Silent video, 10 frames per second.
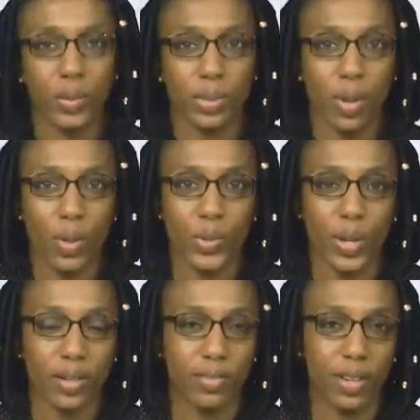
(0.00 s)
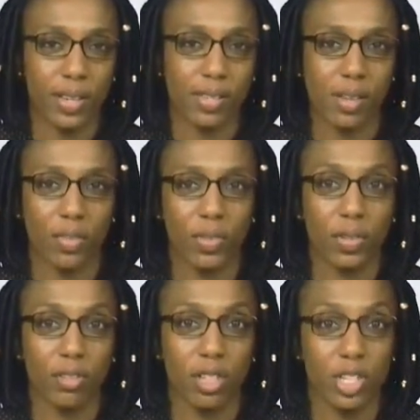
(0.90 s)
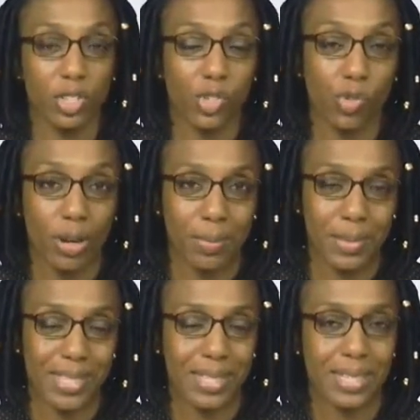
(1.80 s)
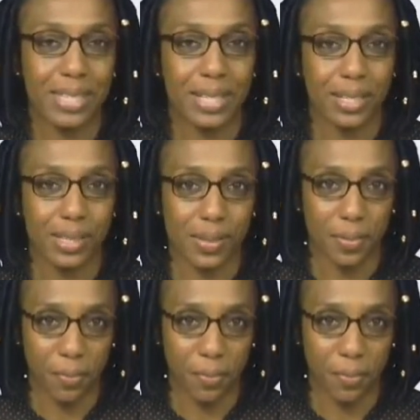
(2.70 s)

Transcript: was also advised of the Federation's crime statistics.